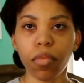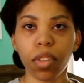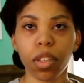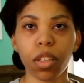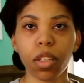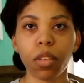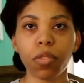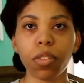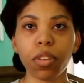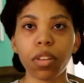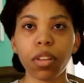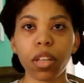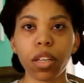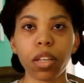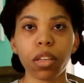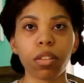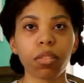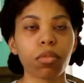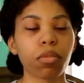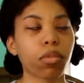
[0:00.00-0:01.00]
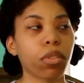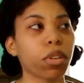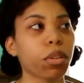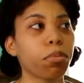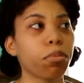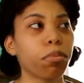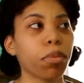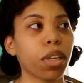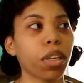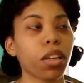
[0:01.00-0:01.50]
even like with
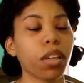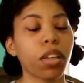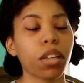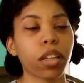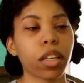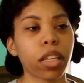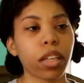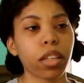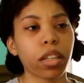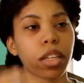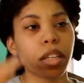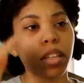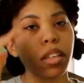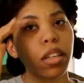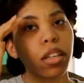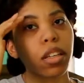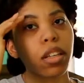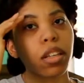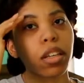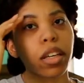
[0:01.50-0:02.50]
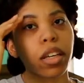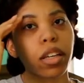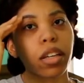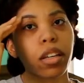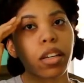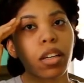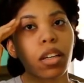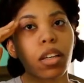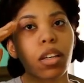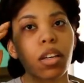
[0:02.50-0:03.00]
me, like lately, like